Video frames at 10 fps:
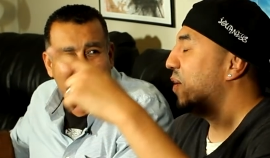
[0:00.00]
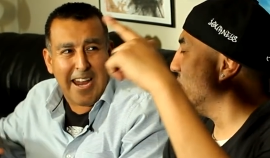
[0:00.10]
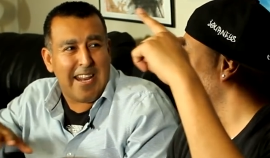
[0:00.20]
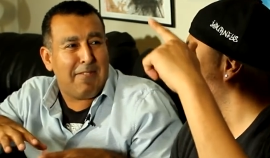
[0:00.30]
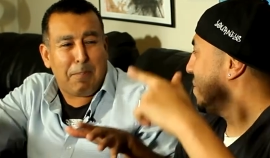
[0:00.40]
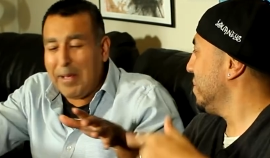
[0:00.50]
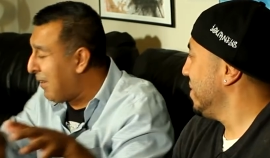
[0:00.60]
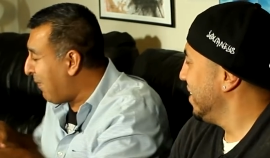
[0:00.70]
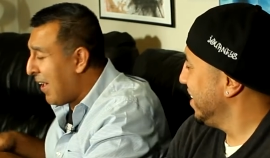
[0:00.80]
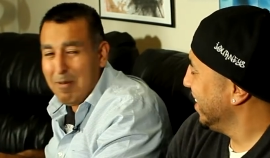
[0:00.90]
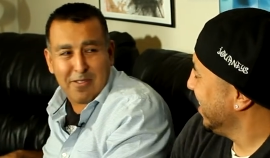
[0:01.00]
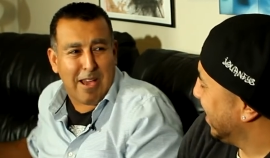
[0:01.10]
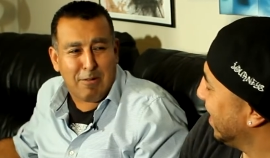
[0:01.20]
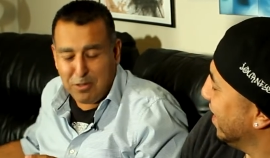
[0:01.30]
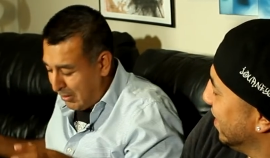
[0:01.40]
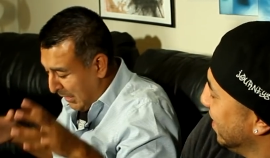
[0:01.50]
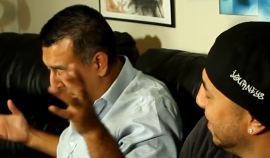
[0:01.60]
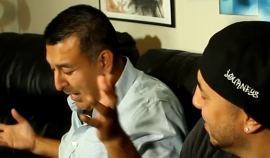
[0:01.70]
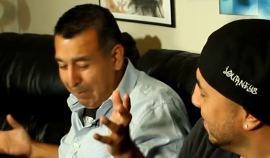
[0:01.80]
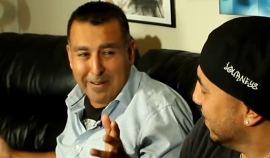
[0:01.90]
Speaker 1: I didn't have a plane available, so yeah. I was just like, I
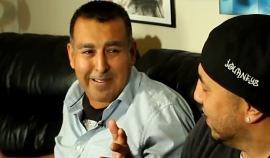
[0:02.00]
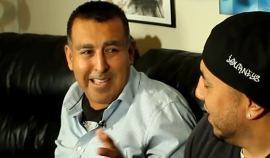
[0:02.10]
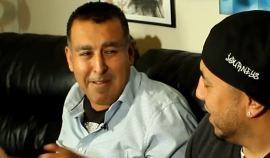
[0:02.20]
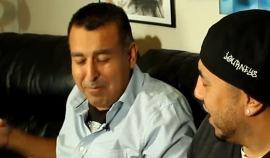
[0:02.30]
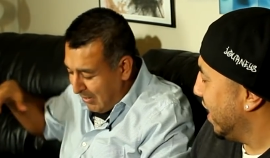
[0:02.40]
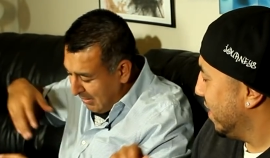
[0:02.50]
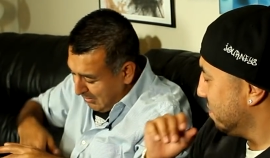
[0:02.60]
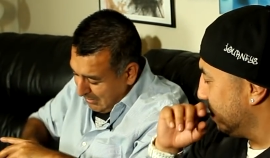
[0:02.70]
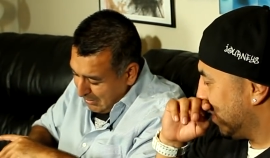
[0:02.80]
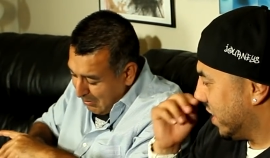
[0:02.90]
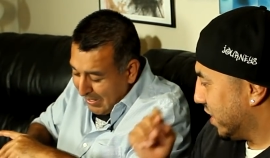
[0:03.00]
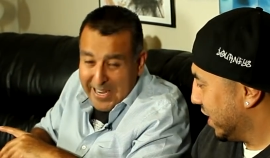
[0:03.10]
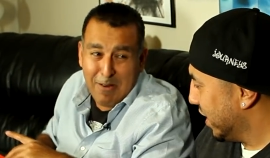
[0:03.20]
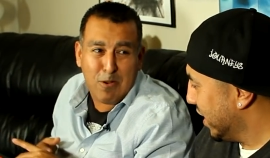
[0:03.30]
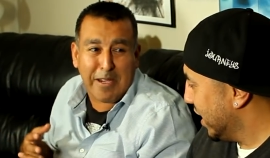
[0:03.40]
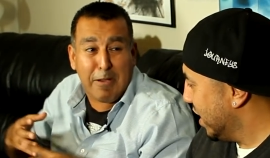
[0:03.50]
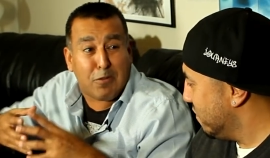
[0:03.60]
gotta put on something, yeah. so I'll just do it in here real quick. It if,